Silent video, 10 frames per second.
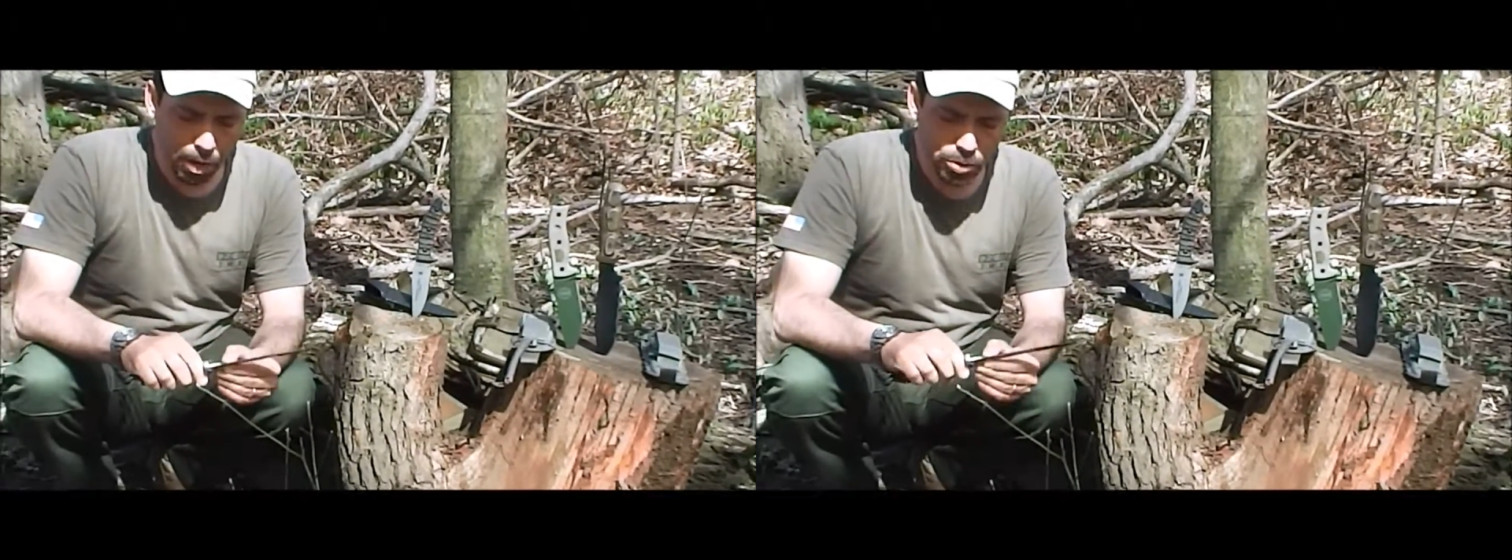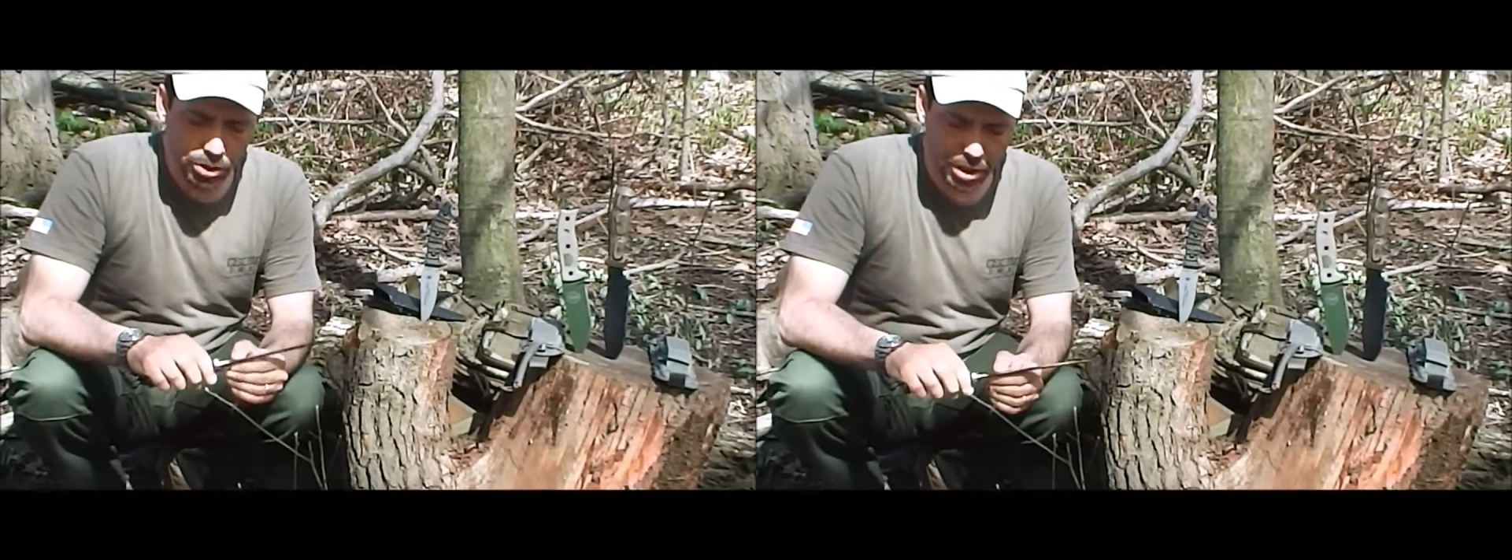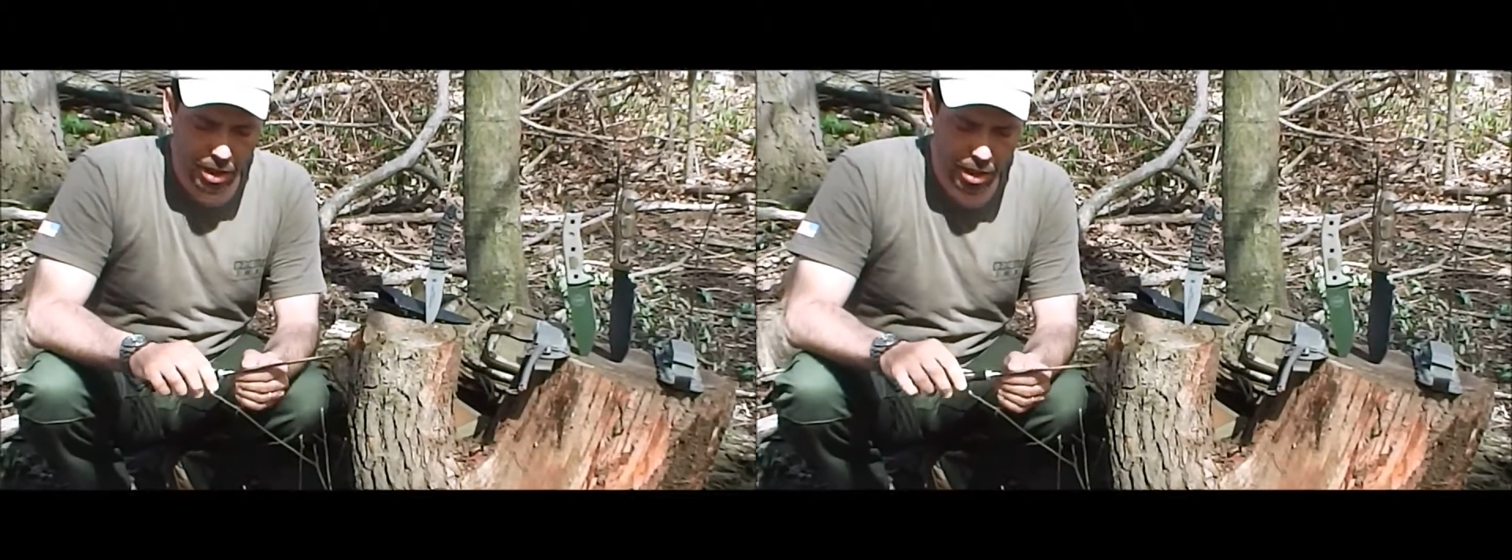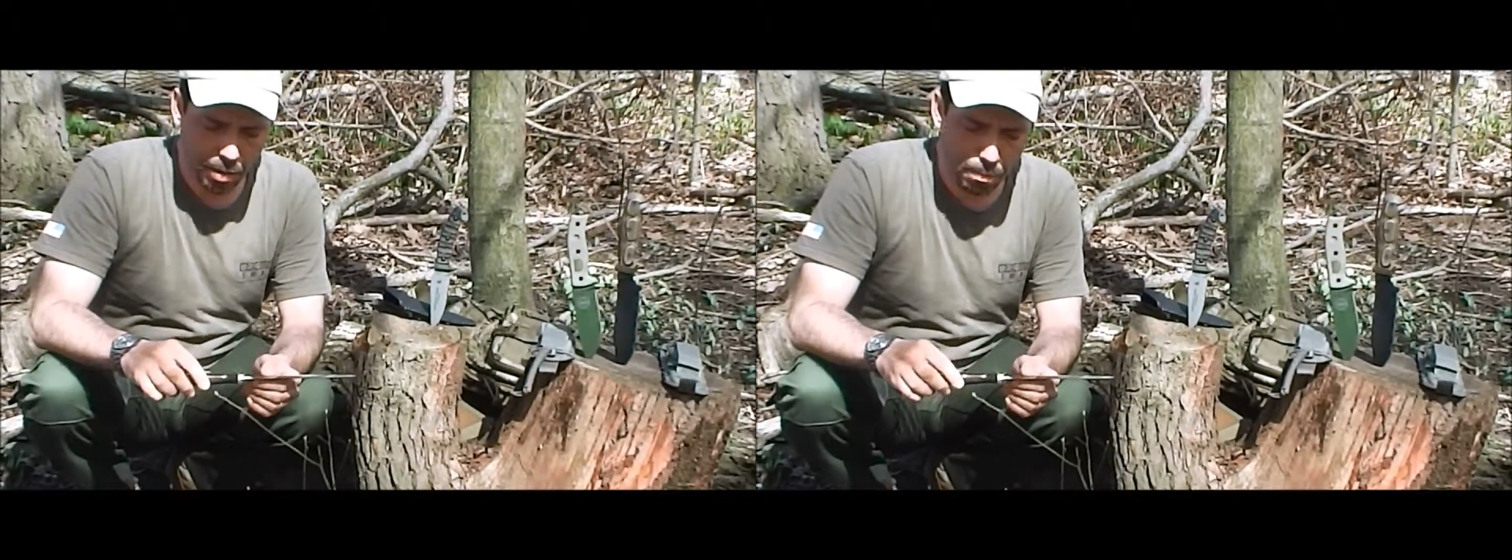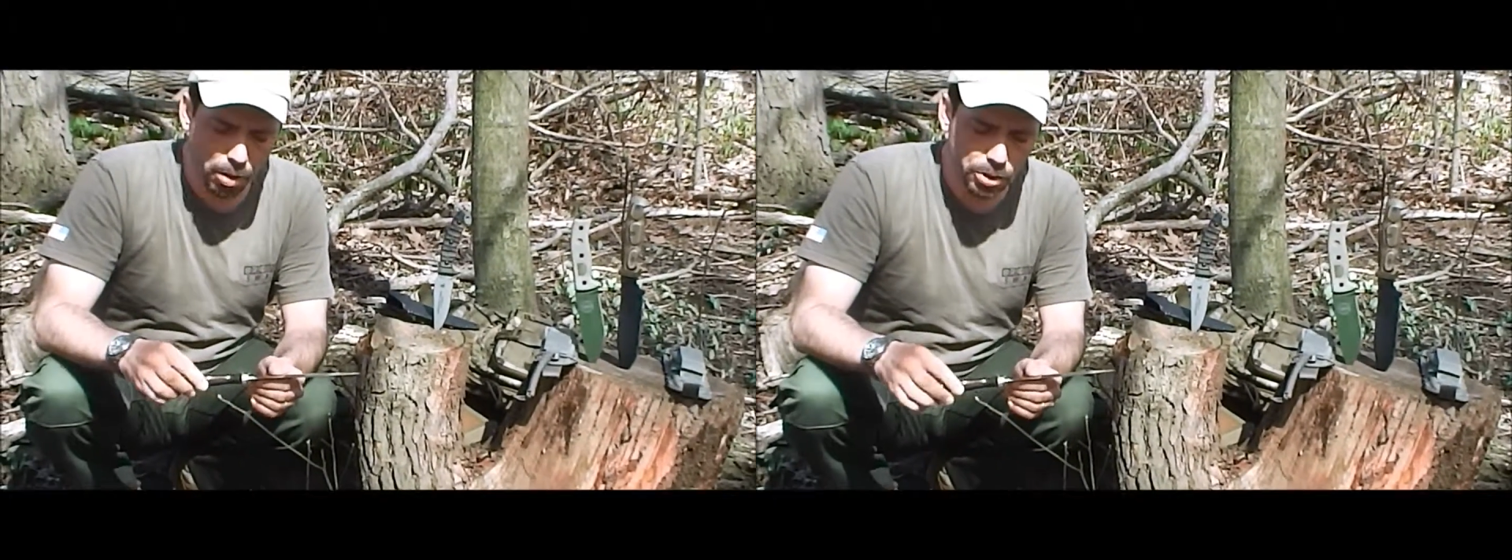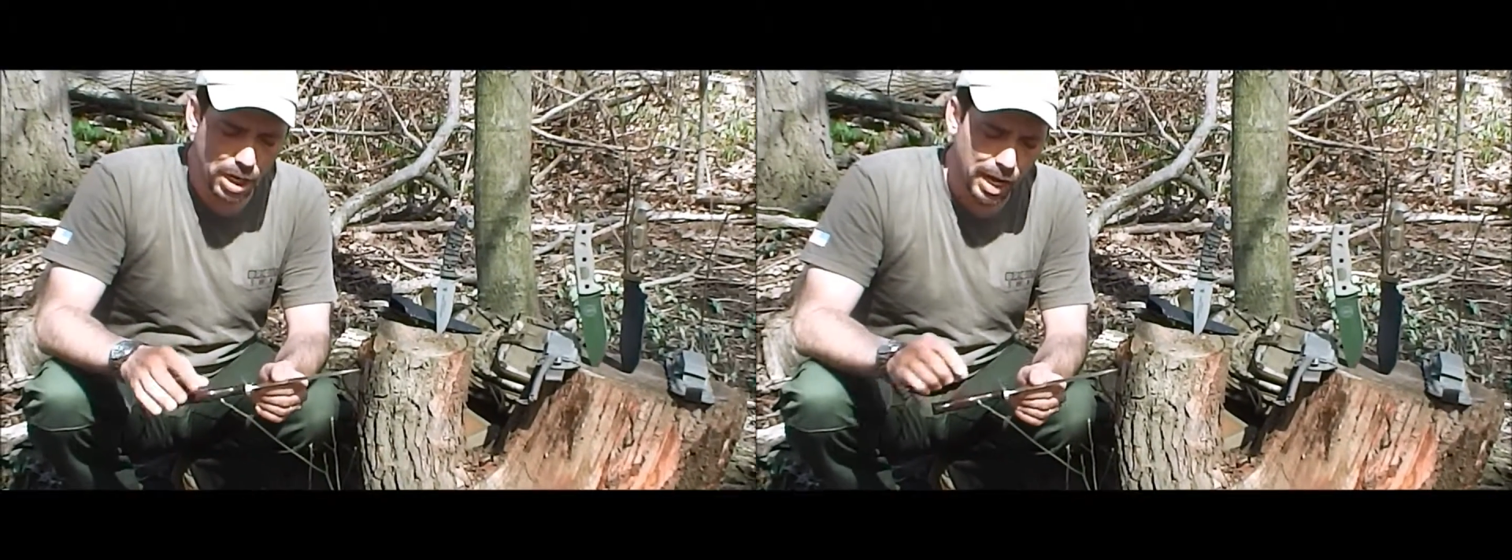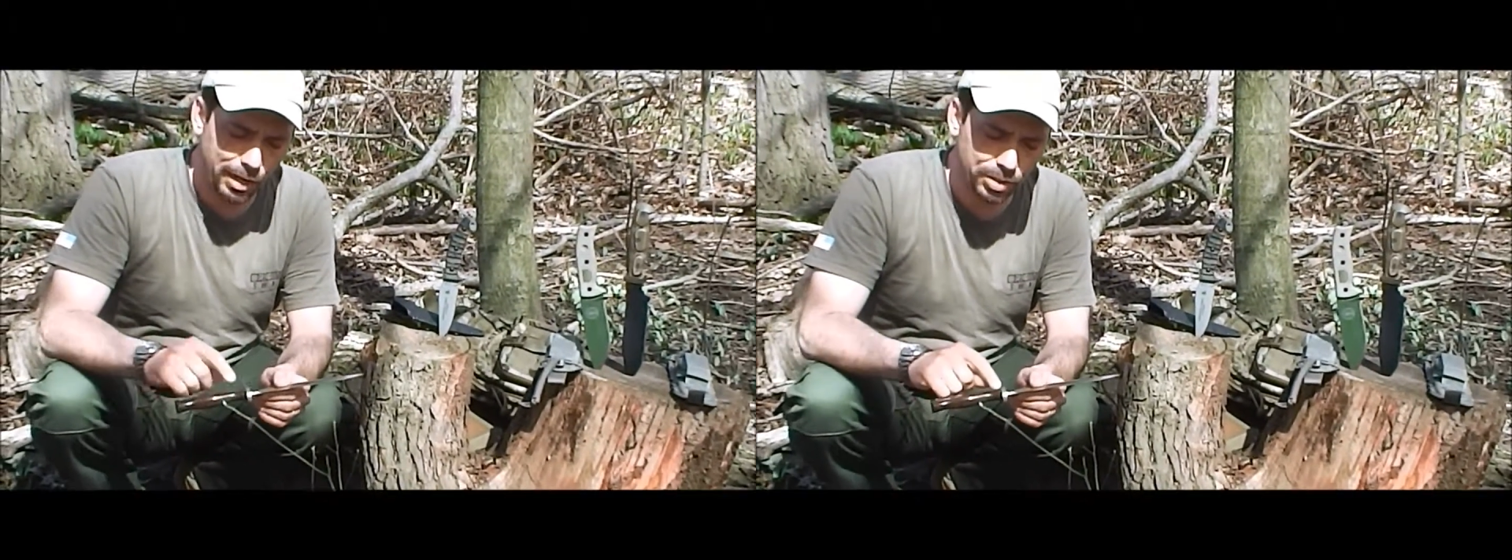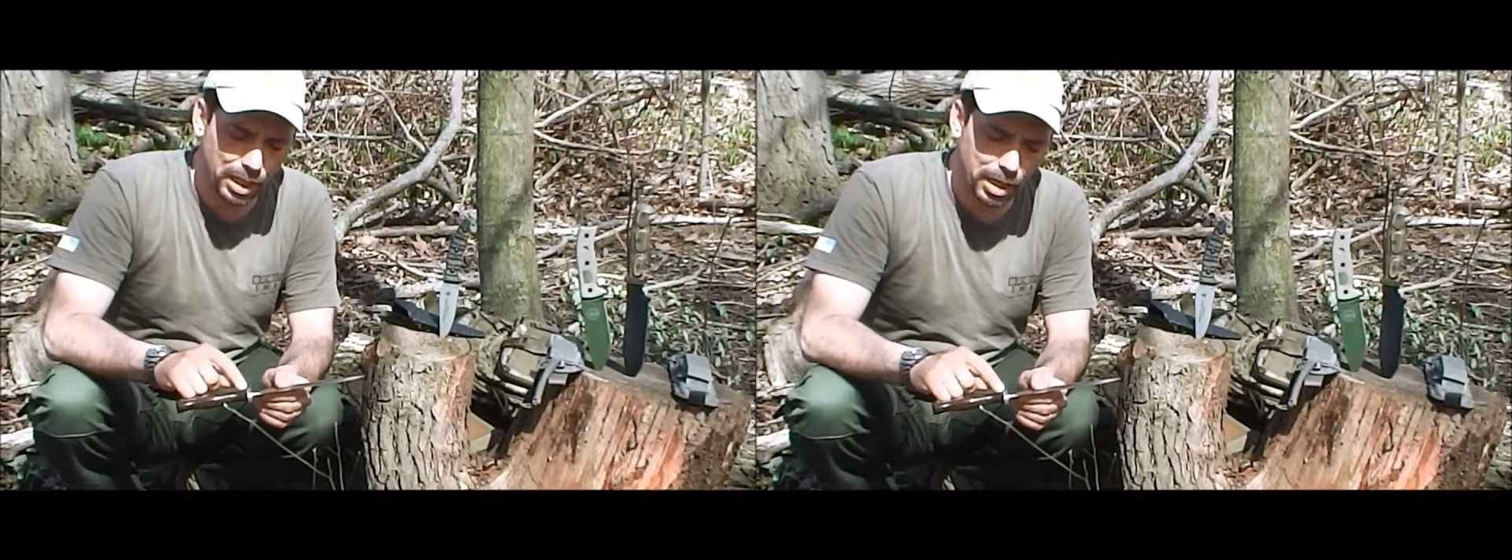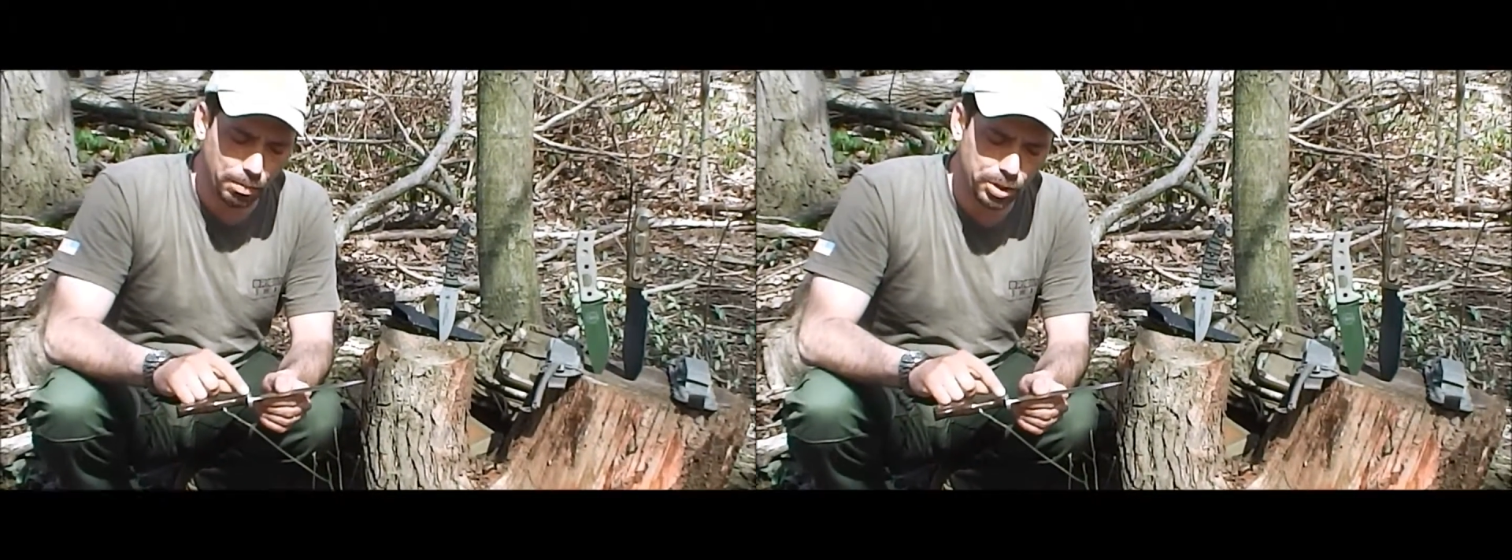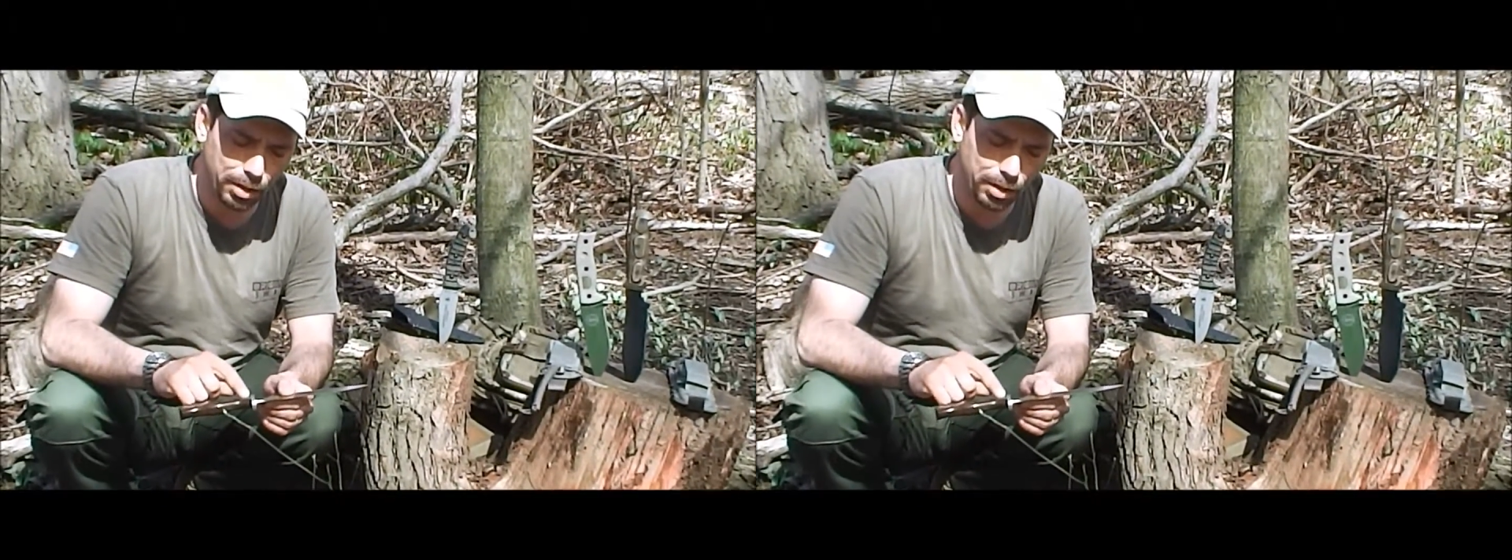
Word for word: most most knives end up